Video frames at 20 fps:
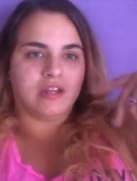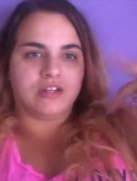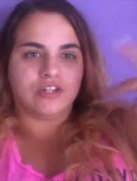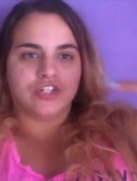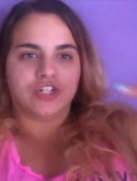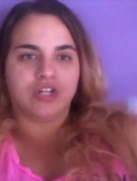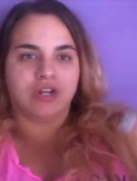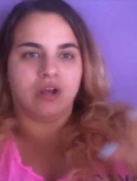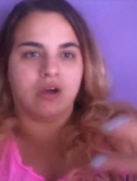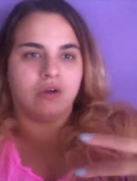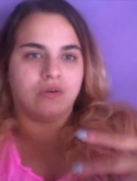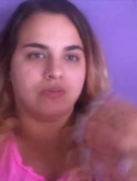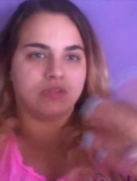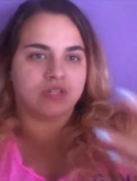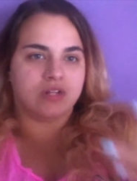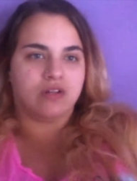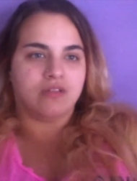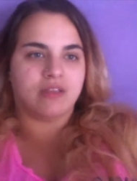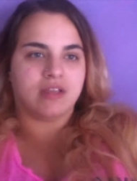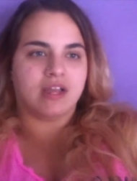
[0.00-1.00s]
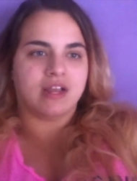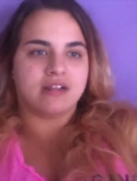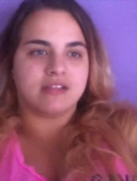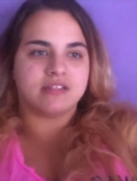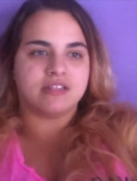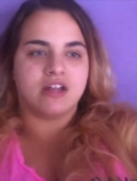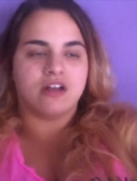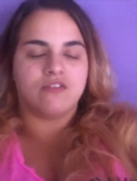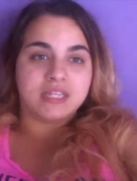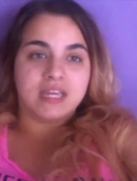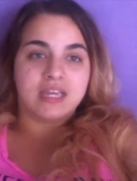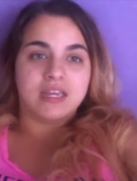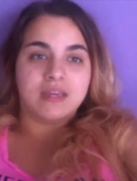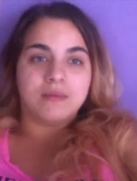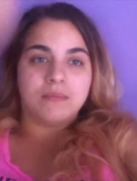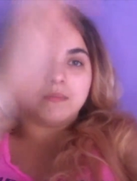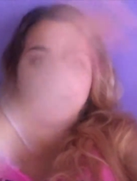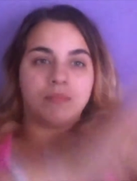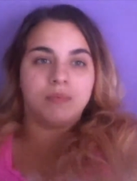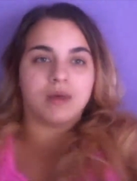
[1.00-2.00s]
and she knows, and all that kind of stuff.
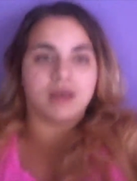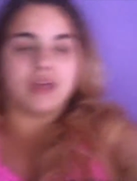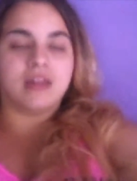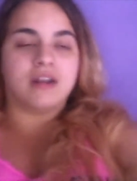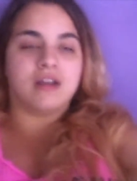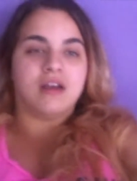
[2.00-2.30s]
But